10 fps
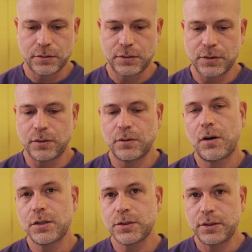So
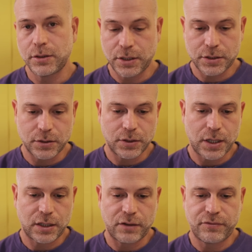also in addition to
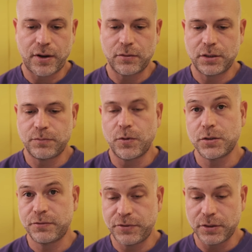that, I found that
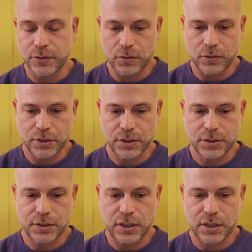most field recorders,